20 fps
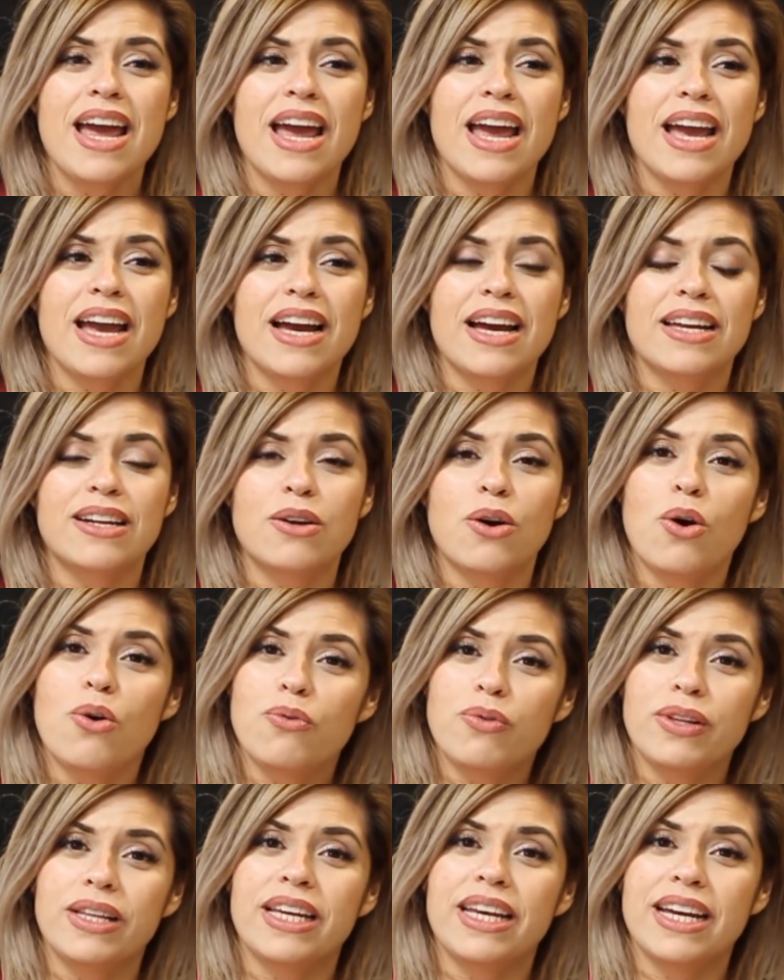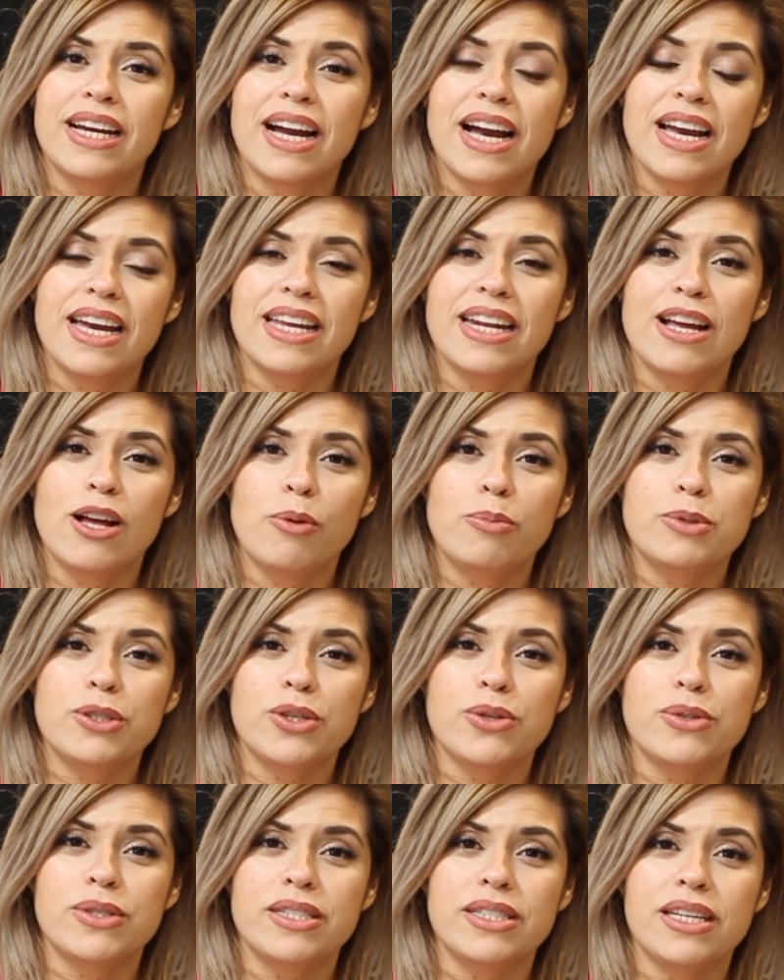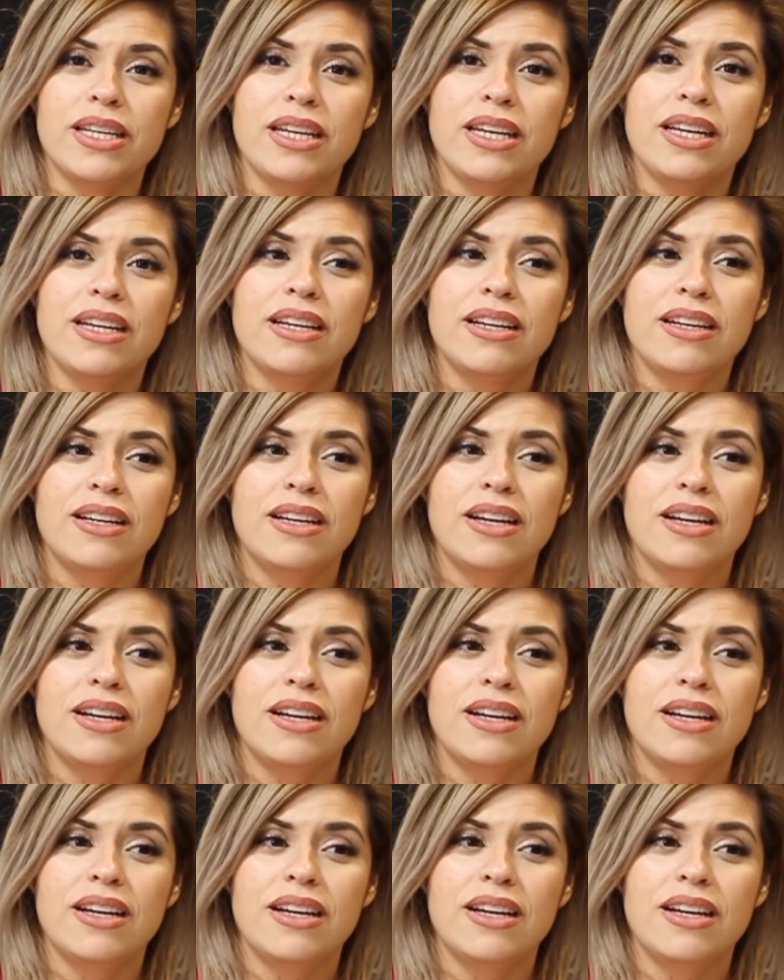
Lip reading: and hopefully it helps you see